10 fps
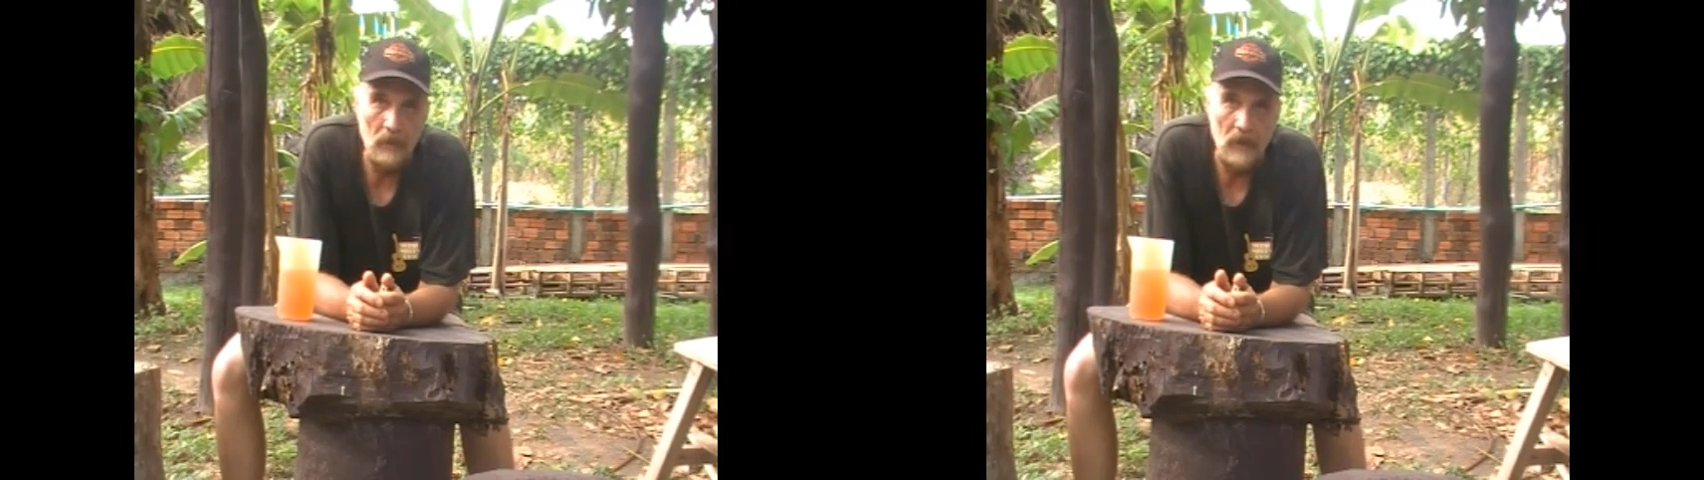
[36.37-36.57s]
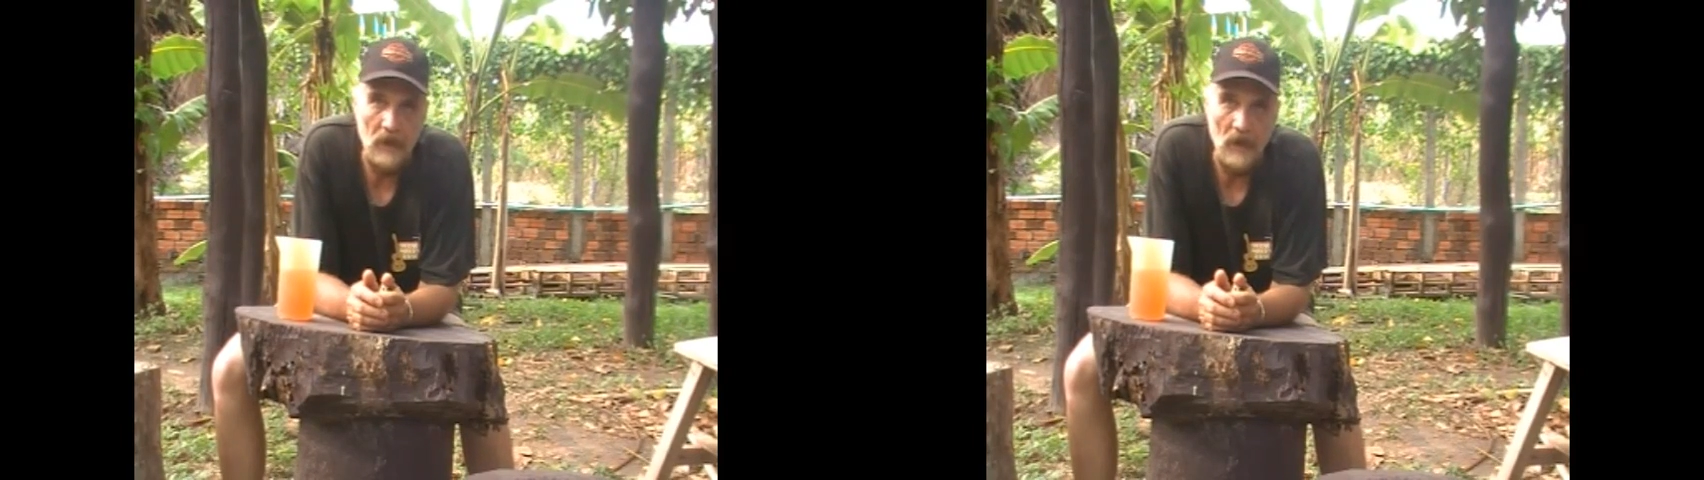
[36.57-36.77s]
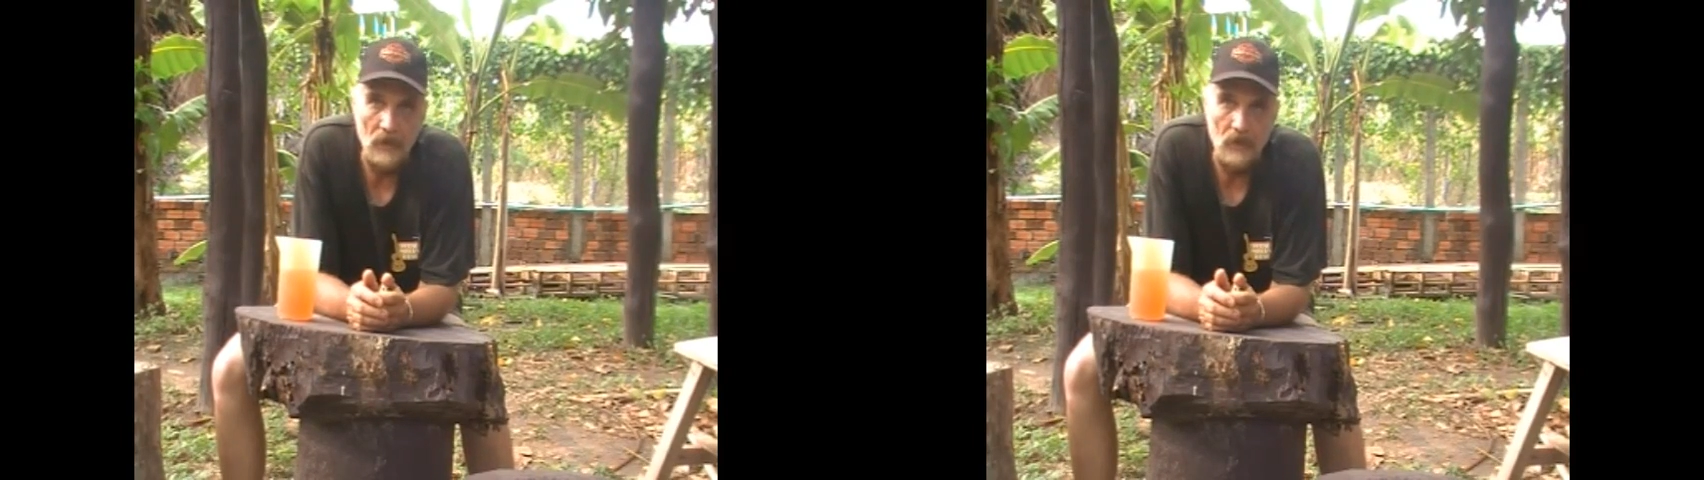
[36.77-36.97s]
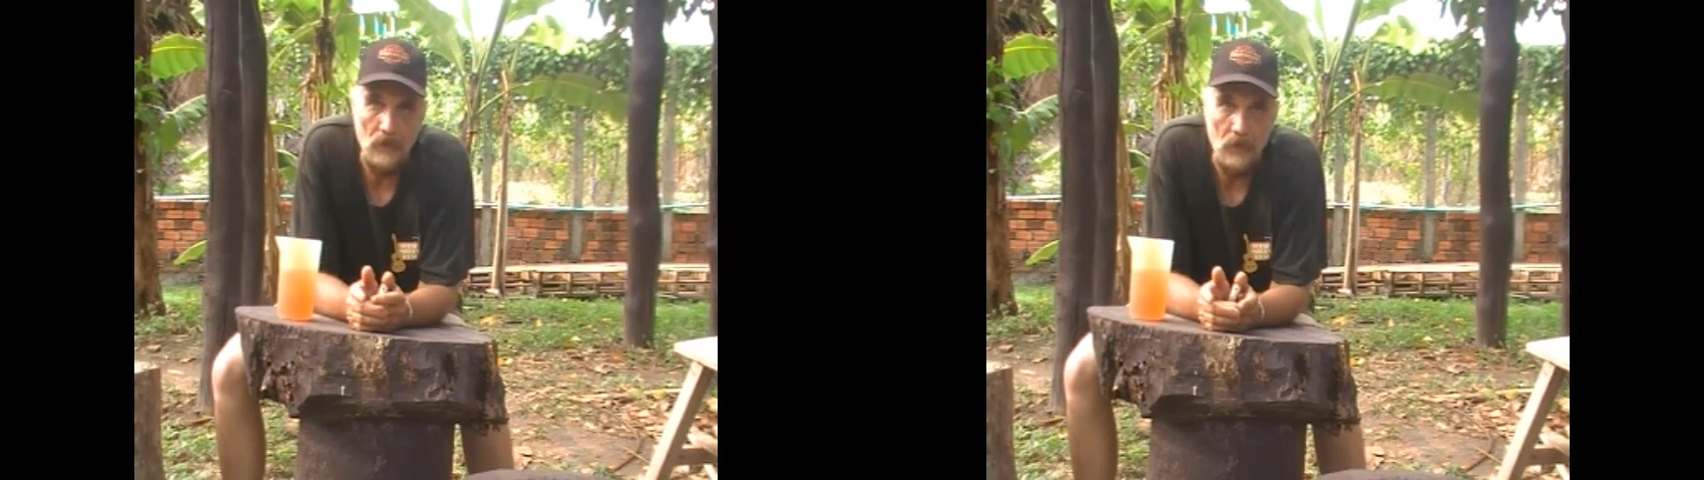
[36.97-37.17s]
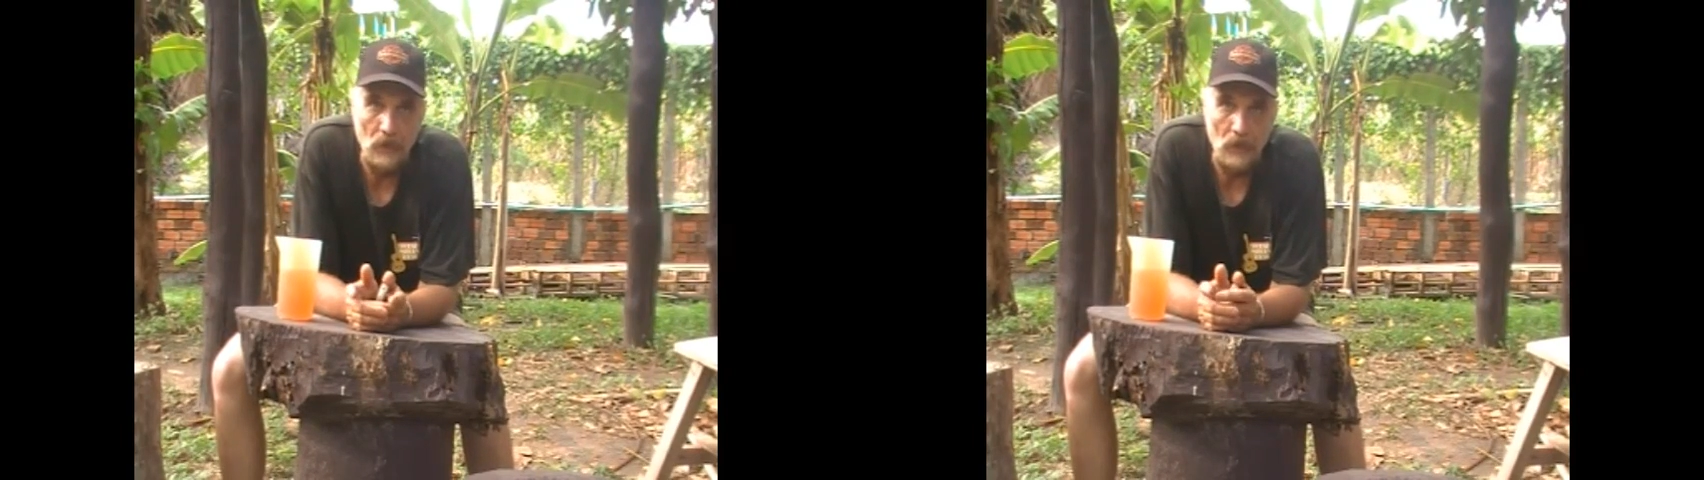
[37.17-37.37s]
be
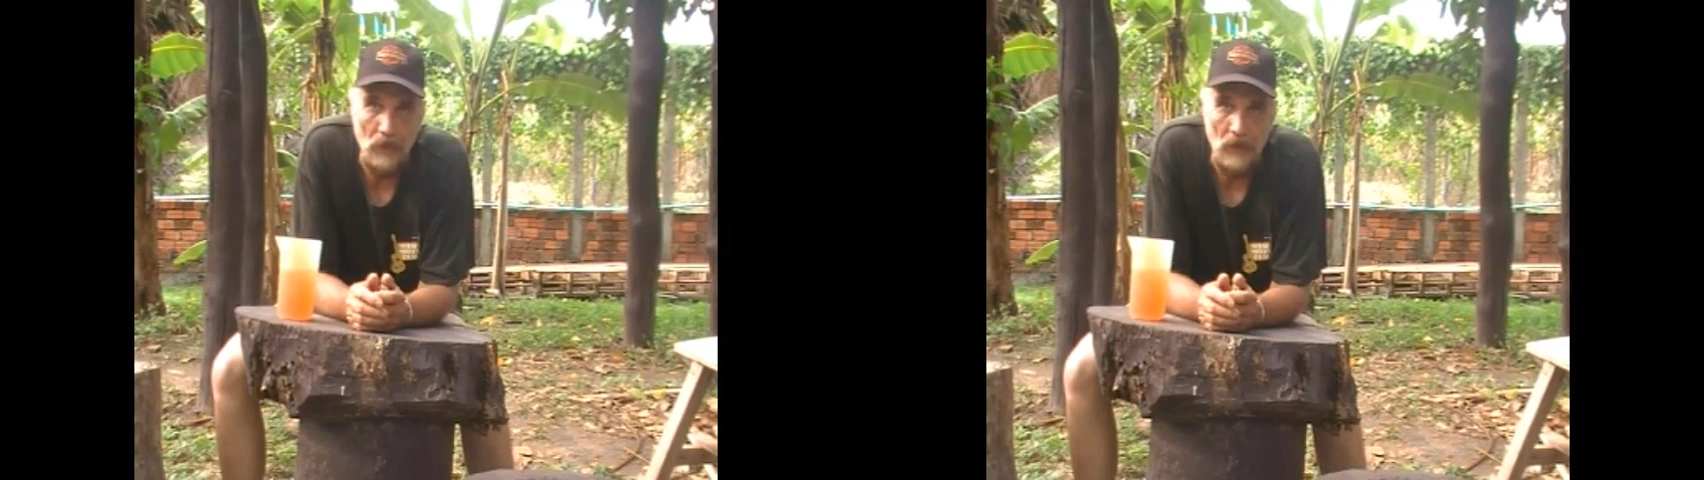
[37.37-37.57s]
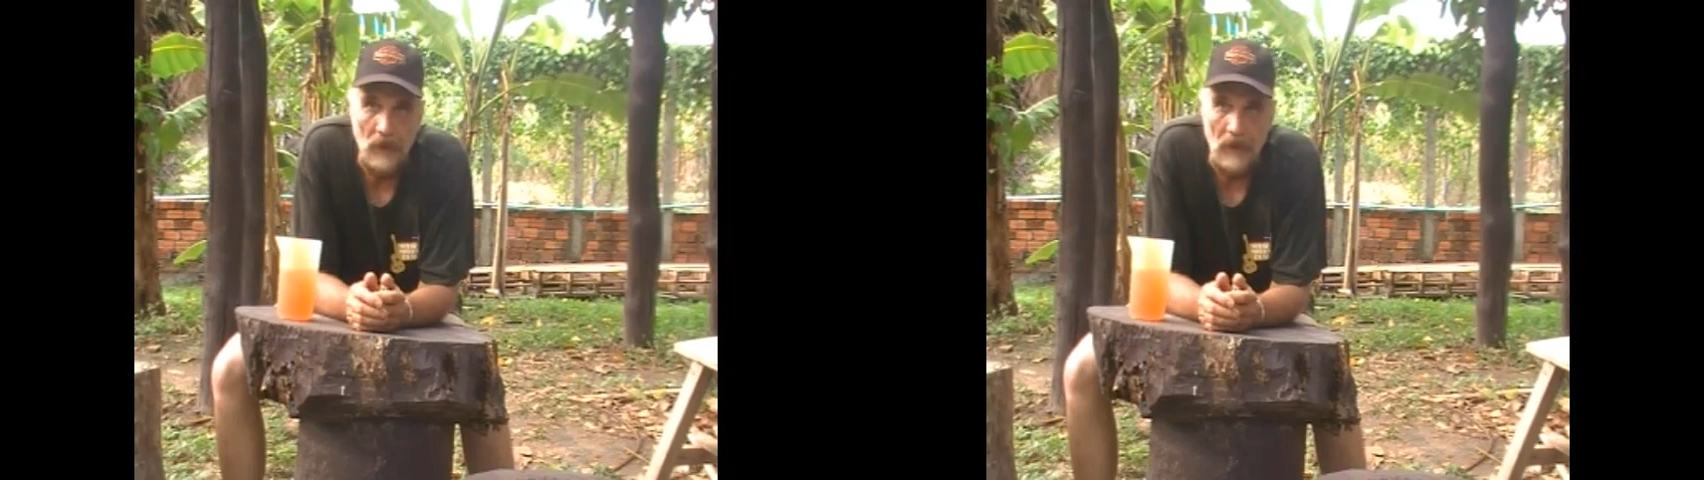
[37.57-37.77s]
secure.